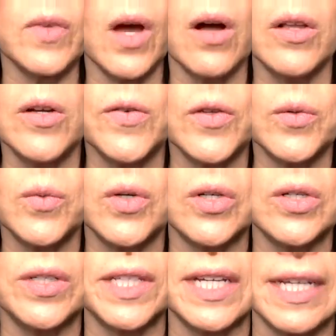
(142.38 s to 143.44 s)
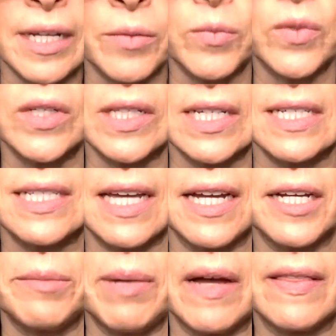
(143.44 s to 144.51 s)
all over the world. And I'm really
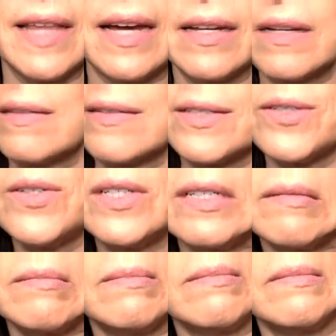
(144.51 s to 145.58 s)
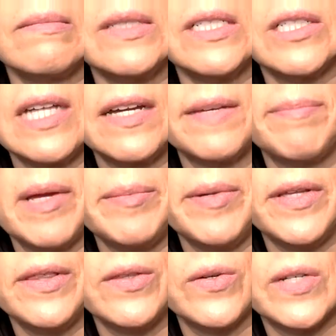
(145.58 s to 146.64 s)
excited about that. Now, there's only looks like
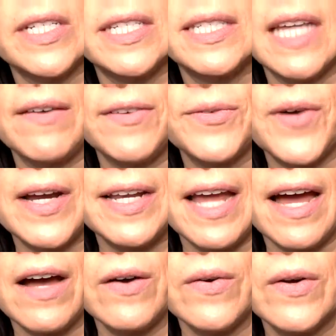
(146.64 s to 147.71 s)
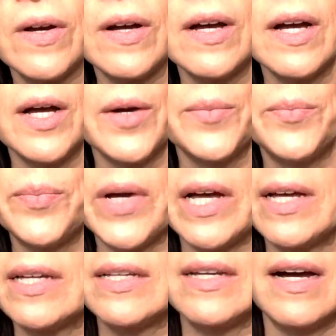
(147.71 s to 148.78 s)
maybe 37 right now.
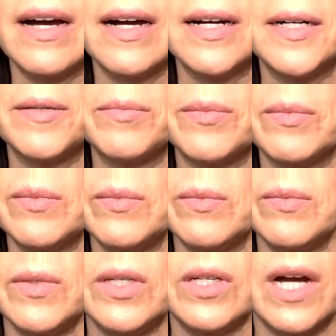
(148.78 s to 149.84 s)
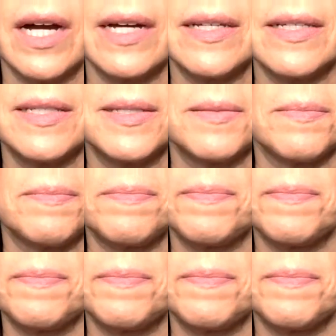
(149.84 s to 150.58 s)
But um, you guys,